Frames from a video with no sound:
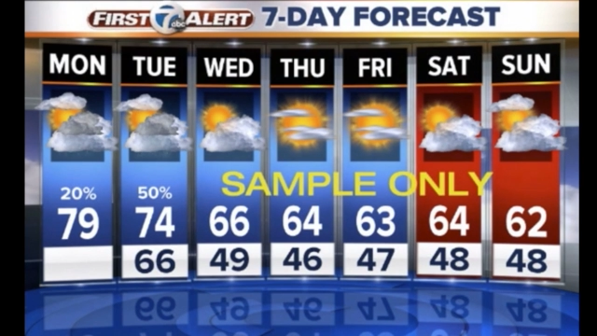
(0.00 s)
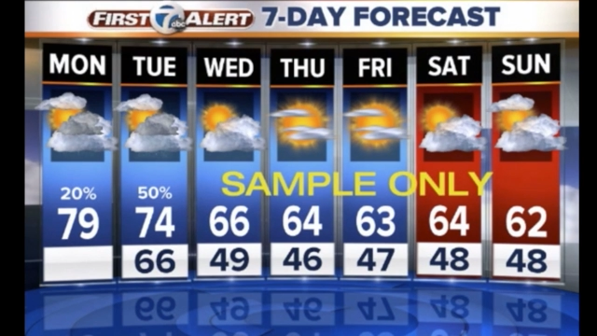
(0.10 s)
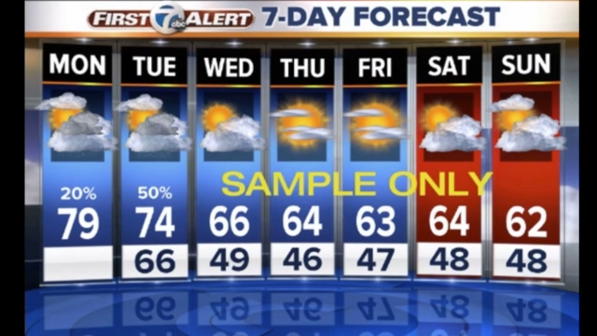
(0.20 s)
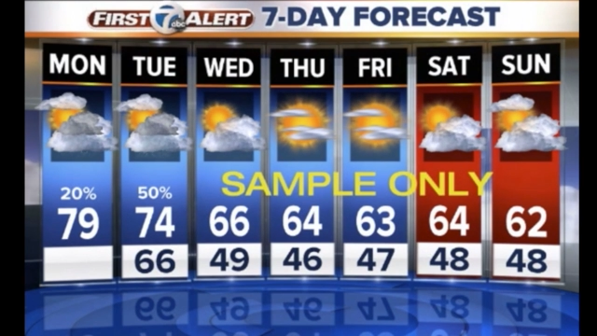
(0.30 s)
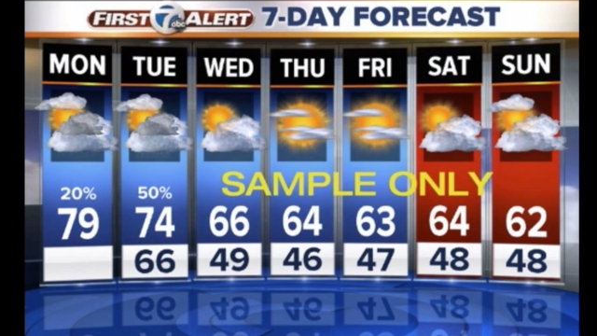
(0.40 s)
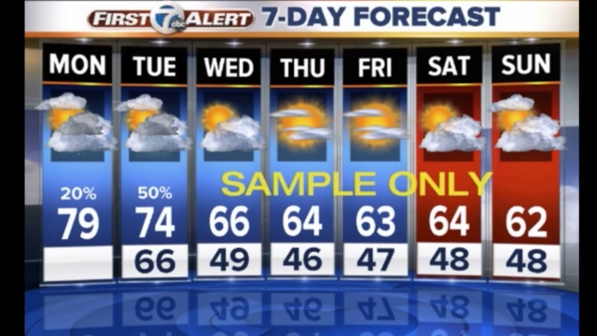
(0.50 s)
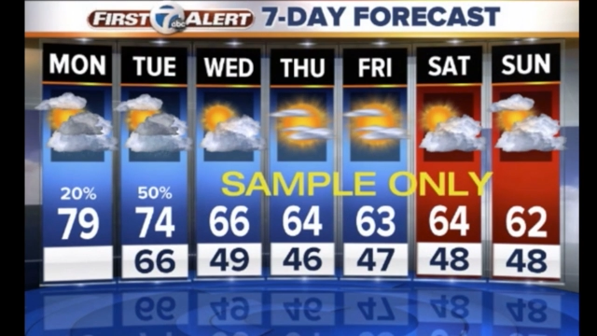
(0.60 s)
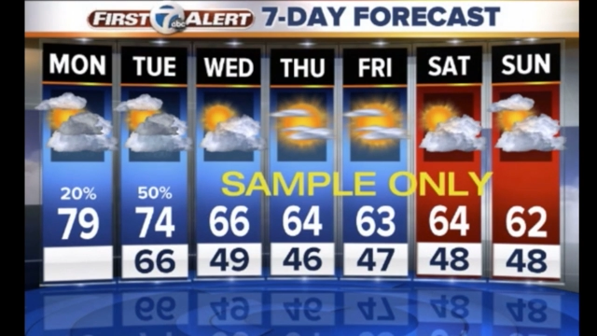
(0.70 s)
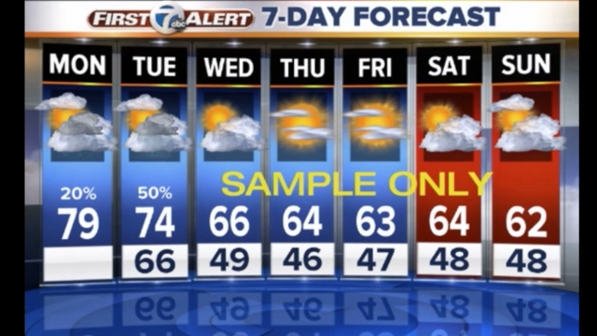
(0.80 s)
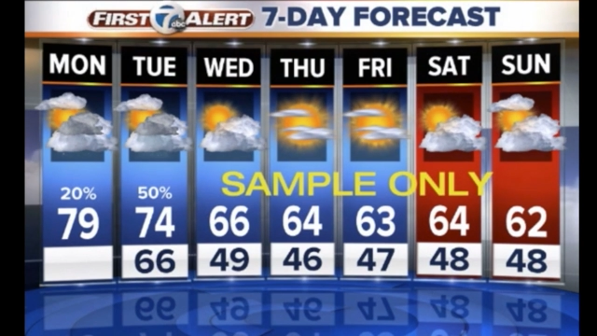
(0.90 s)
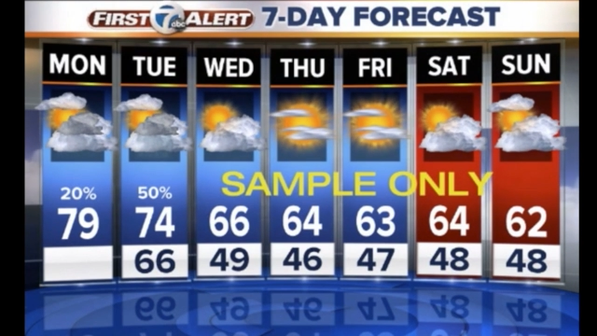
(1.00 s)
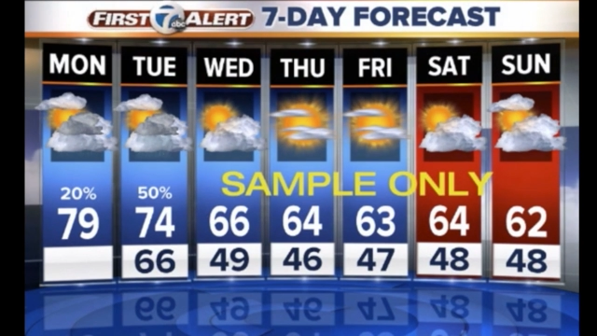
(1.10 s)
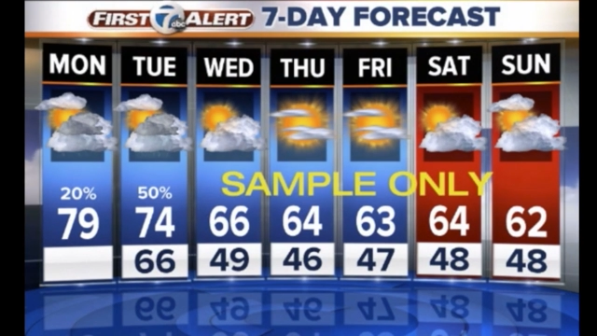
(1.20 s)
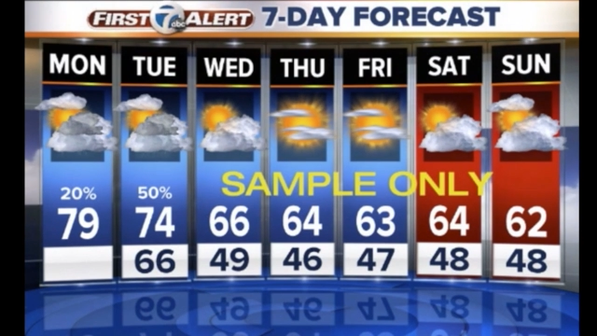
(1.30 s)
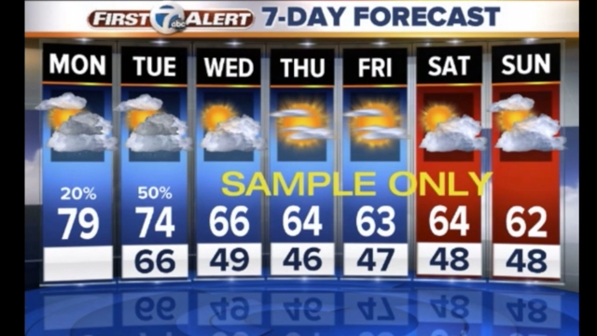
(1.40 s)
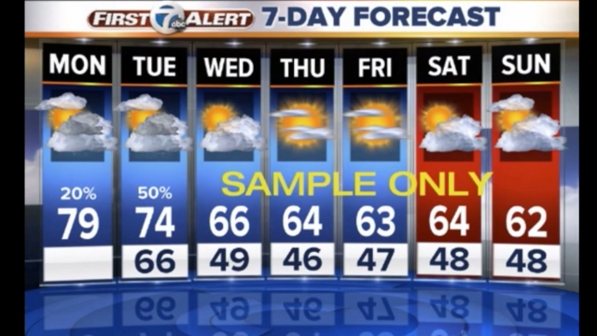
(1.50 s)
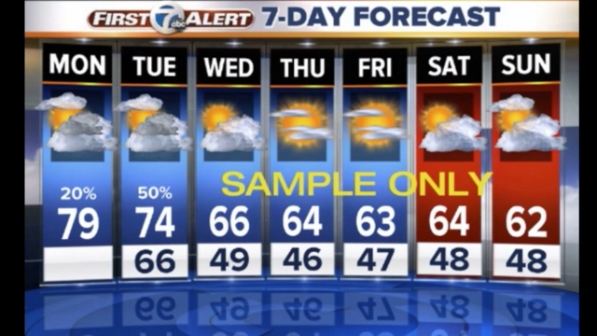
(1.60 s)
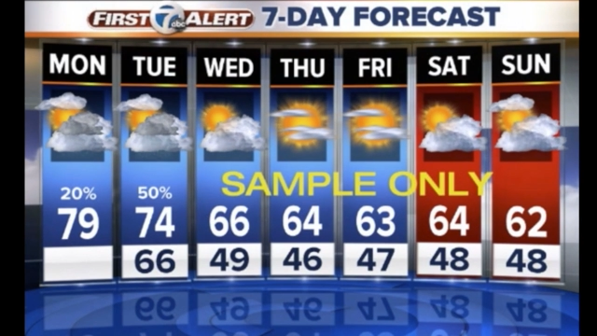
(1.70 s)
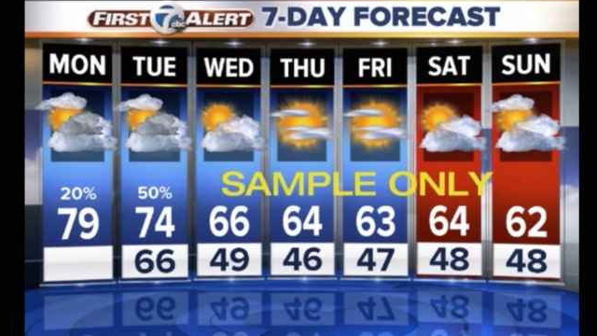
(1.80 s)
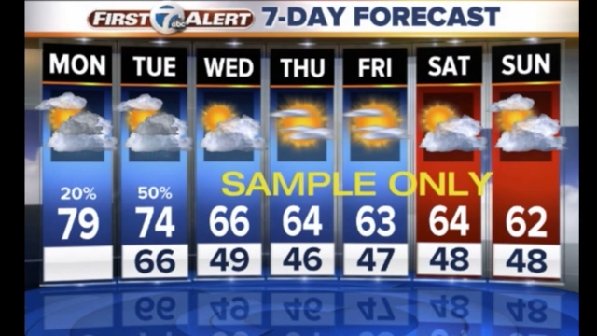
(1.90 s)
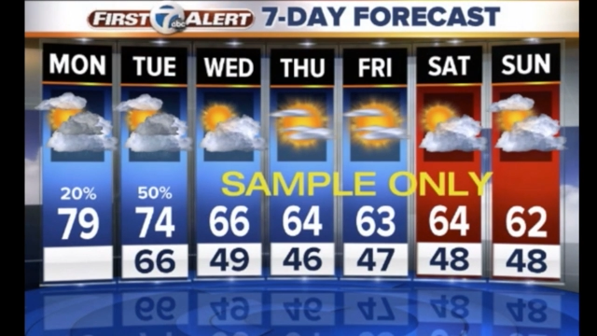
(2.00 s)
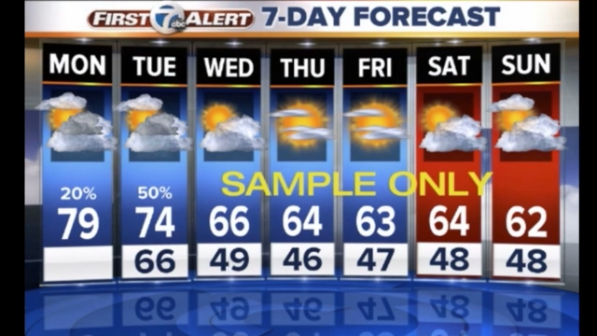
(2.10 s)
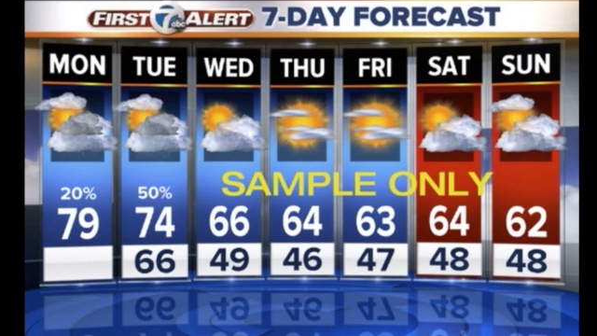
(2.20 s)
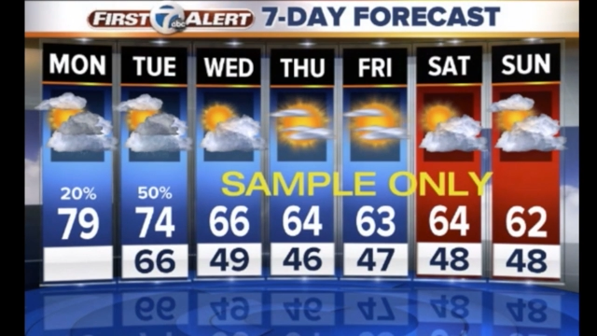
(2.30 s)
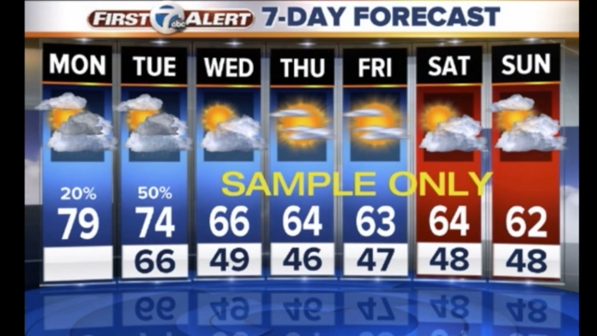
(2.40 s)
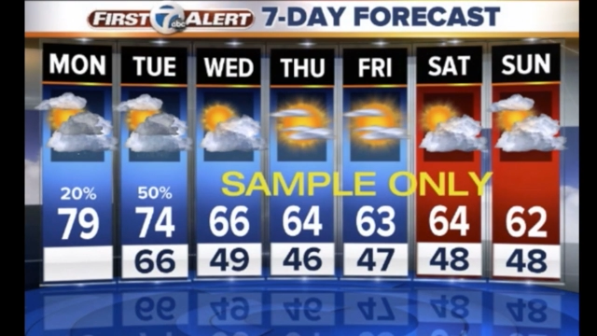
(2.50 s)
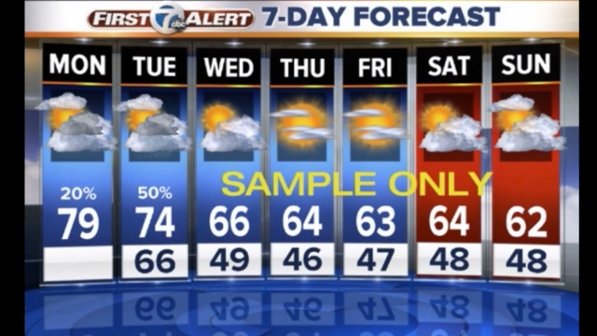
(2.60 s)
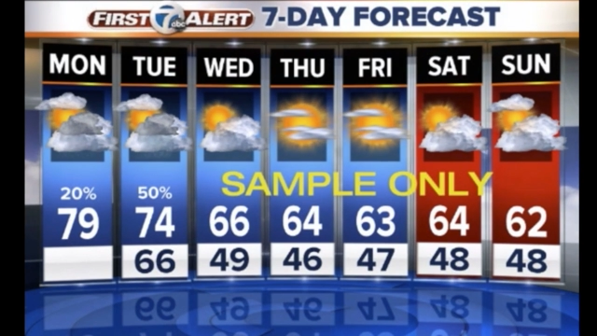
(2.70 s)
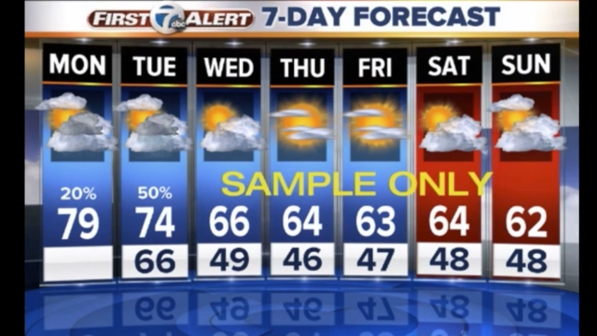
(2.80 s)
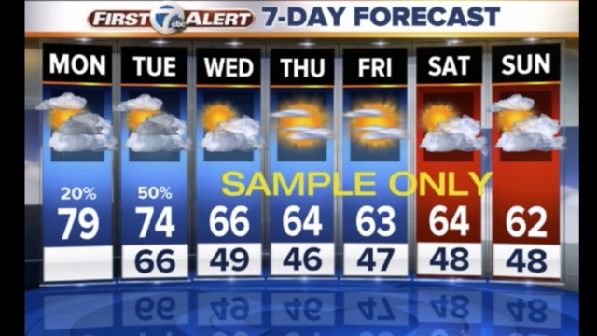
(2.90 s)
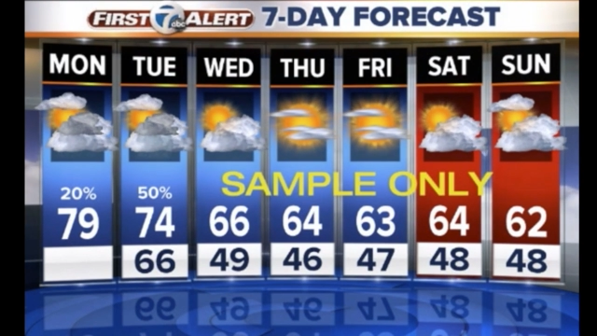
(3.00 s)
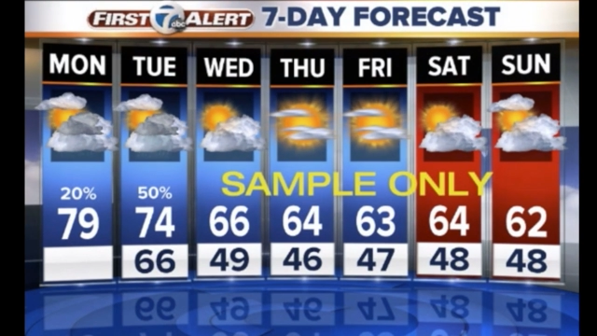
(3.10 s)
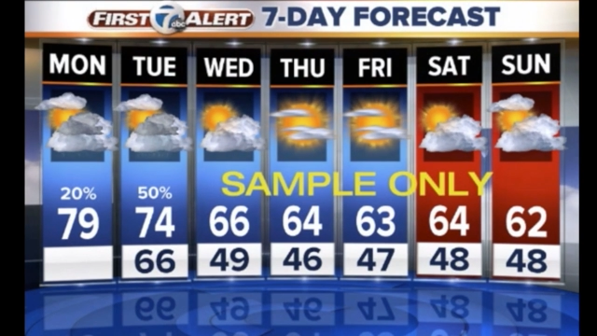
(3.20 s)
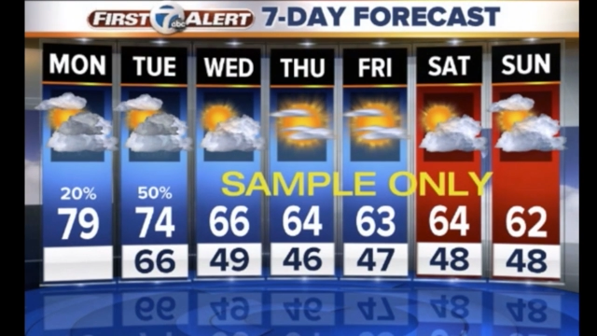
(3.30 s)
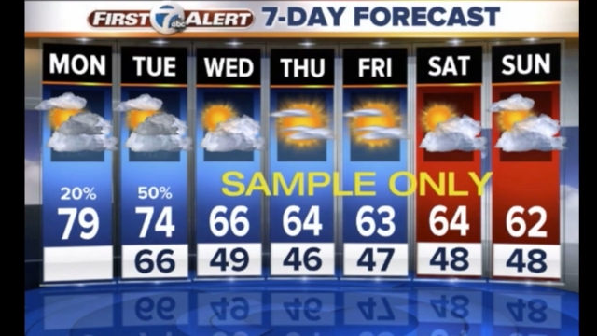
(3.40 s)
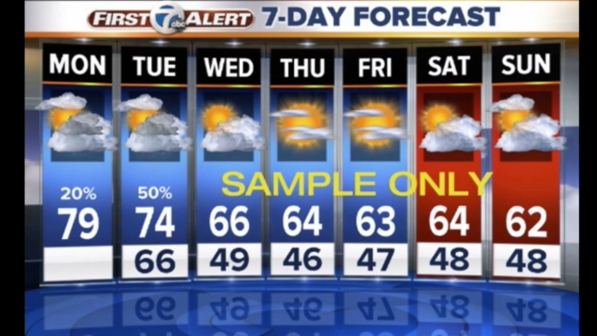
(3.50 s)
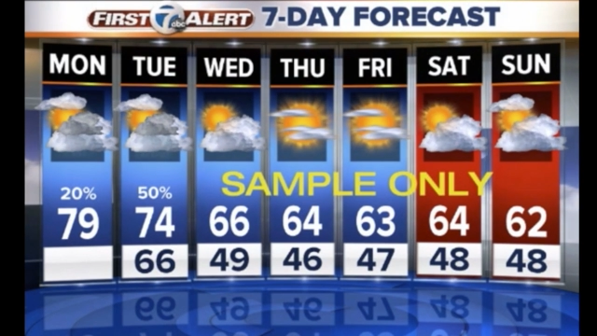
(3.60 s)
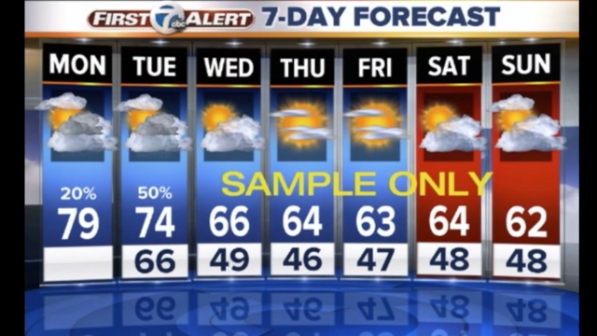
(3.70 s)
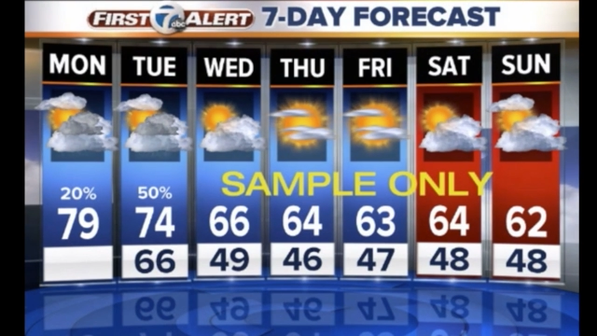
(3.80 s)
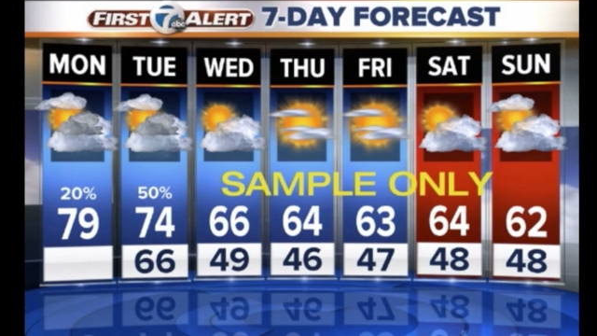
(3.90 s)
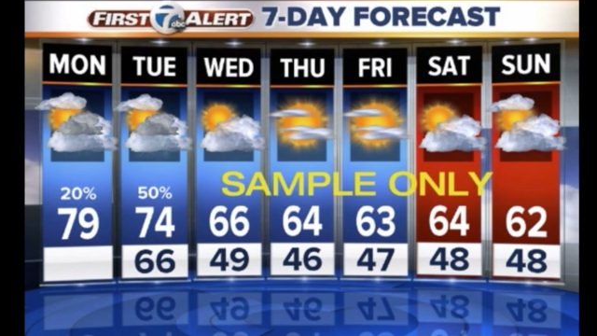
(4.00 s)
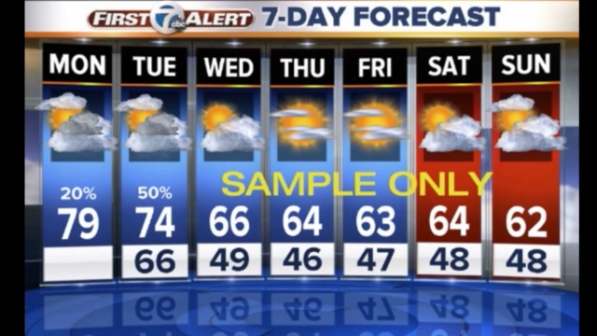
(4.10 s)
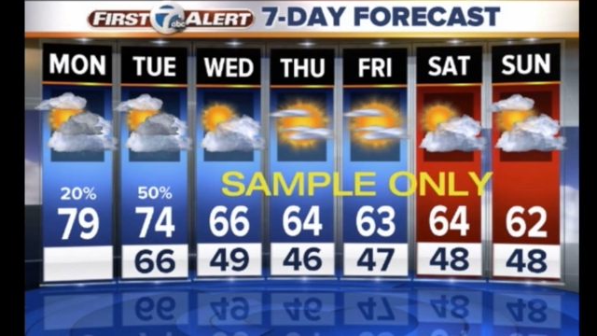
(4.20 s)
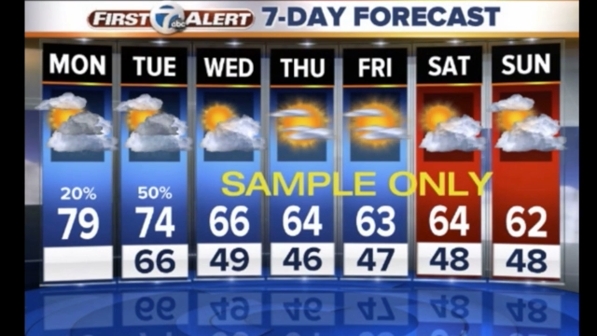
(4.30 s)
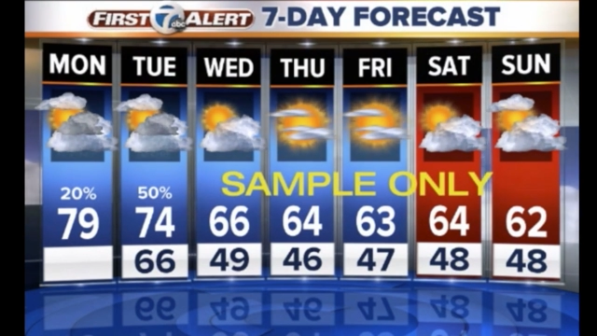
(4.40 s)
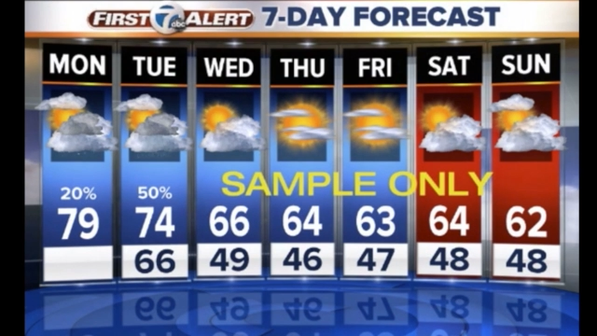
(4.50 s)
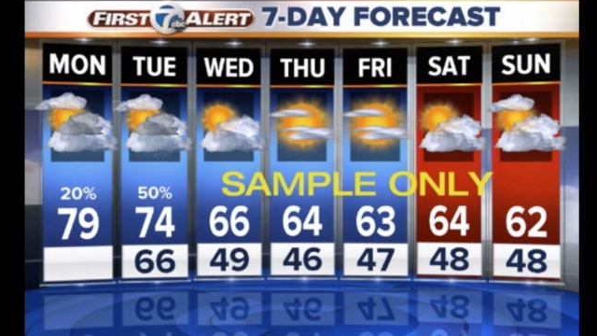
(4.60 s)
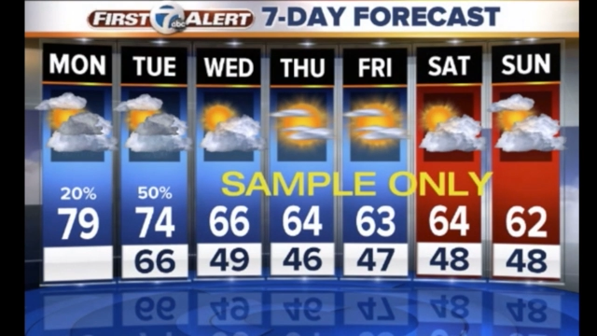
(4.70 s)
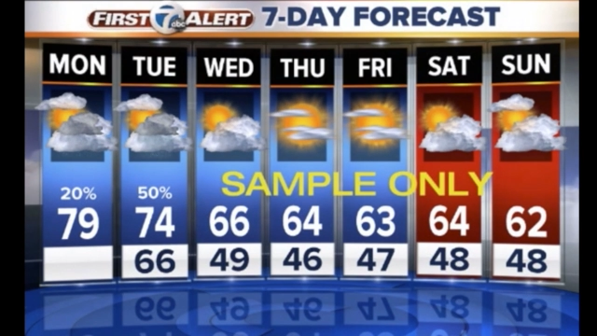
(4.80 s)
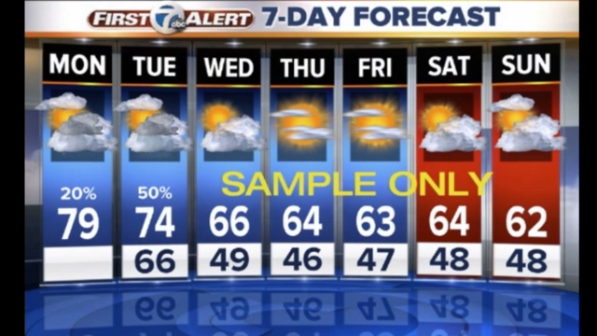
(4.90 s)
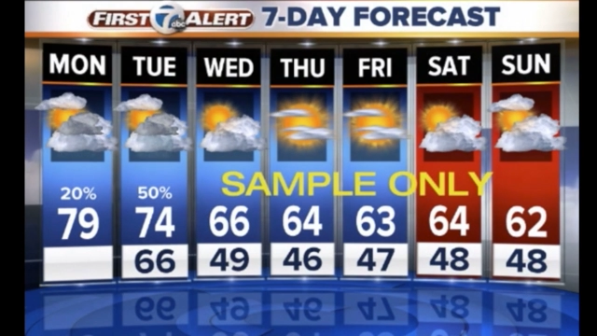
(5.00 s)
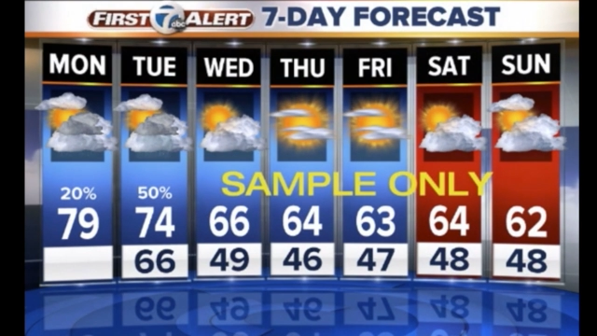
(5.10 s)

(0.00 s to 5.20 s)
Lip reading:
Nobody's mouth can be seen.